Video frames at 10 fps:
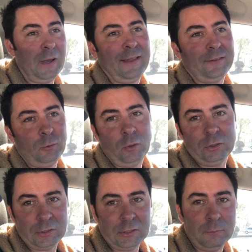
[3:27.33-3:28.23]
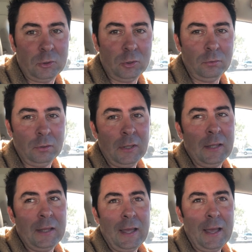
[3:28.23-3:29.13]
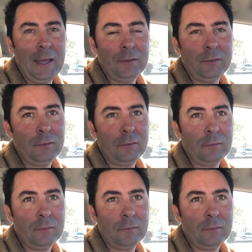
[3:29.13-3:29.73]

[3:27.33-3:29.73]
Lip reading: as you wanted them to. And